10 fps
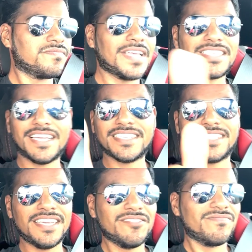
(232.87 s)
As you guys
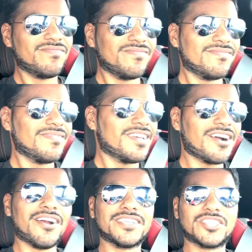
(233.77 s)
see,
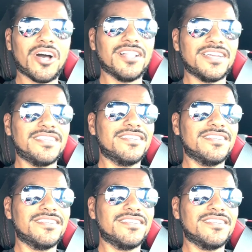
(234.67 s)
car is solid,